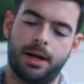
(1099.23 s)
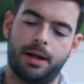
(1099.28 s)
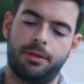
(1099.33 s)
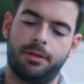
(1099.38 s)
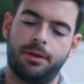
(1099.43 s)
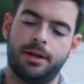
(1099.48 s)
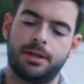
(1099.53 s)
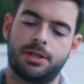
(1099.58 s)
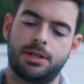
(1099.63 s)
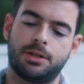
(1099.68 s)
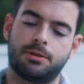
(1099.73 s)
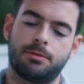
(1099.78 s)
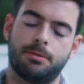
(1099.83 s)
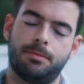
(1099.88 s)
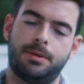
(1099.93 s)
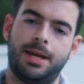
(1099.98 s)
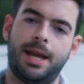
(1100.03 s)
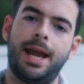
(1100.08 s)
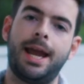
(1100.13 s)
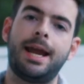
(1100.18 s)
I think it's just from
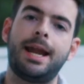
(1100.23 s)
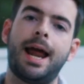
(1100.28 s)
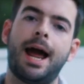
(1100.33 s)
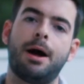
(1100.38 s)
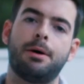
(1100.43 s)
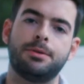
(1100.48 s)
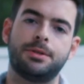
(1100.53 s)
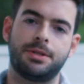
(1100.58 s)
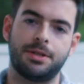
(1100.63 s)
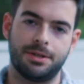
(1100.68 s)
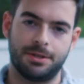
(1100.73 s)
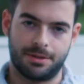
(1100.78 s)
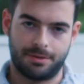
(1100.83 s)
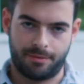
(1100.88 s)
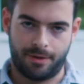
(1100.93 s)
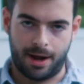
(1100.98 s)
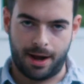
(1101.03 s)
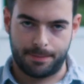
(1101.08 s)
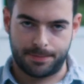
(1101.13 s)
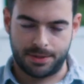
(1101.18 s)
the eight ounces
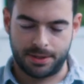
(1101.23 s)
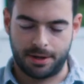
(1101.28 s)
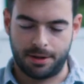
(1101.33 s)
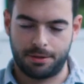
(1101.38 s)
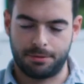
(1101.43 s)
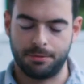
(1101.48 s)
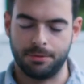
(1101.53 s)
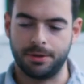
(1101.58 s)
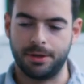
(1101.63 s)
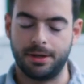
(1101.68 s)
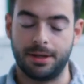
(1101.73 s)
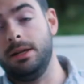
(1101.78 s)
of hops that I threw in.